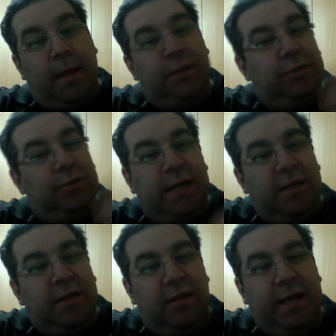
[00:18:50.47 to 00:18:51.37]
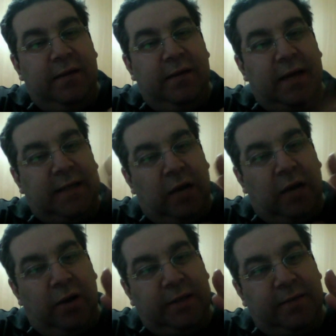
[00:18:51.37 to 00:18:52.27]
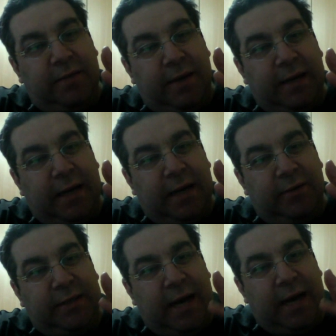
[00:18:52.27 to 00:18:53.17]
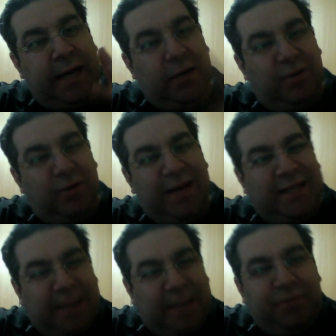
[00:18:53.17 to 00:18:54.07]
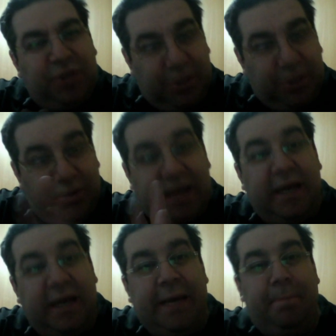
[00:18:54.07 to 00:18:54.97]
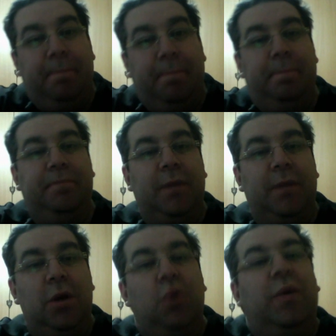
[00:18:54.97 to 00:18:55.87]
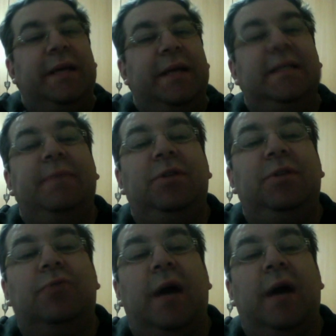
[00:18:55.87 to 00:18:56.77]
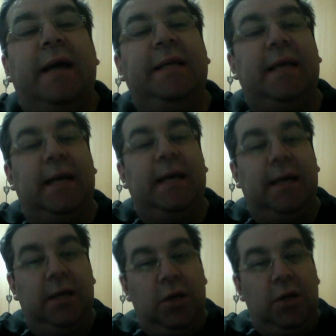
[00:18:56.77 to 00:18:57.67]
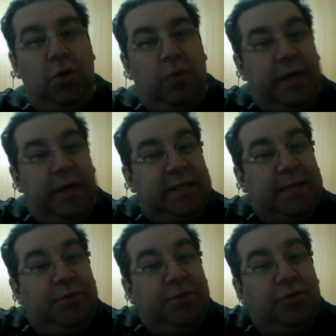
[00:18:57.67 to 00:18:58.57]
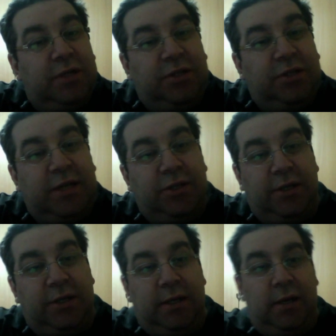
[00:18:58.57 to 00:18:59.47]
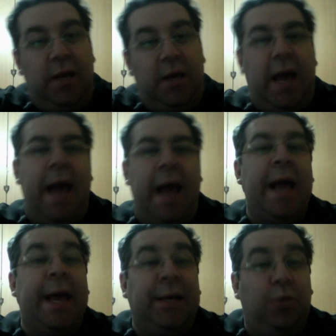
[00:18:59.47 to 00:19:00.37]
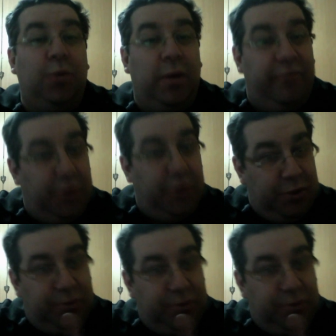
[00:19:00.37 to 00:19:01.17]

do not think that Allah Tabaraka wa Ta'ala will accept your claim, will accept your idea, will accept your suggestion, and will follow your